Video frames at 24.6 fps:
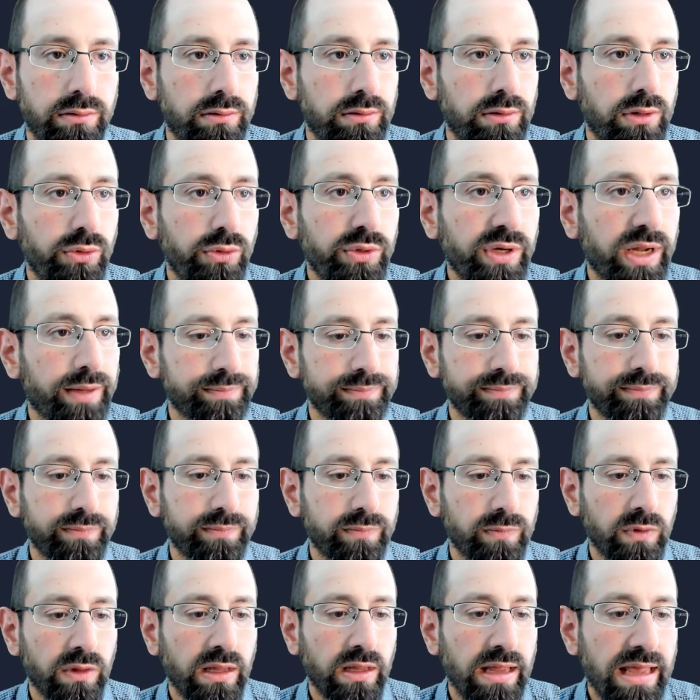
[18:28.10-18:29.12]
Okay.
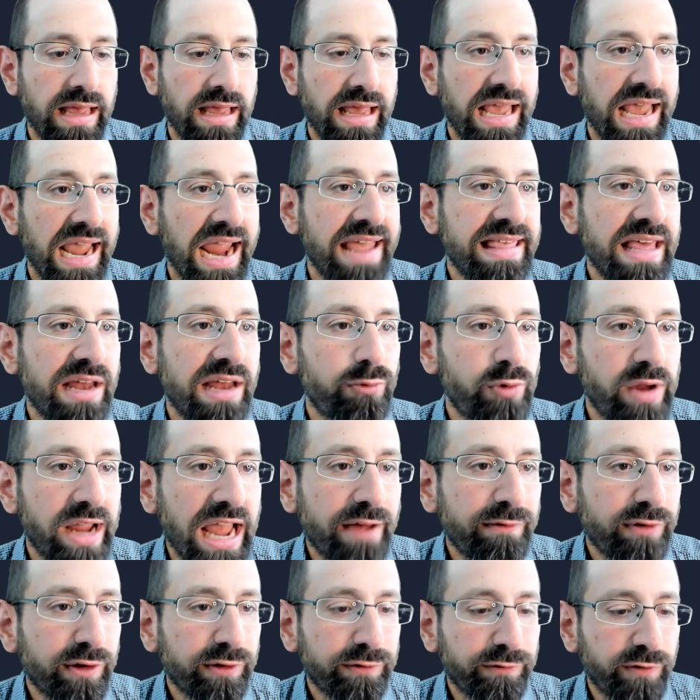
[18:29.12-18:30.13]
And then we
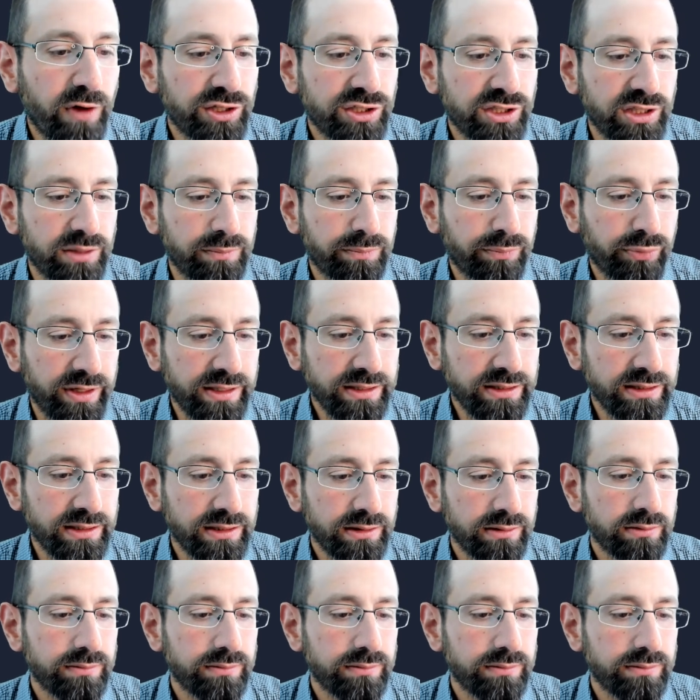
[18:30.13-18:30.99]
have our function print,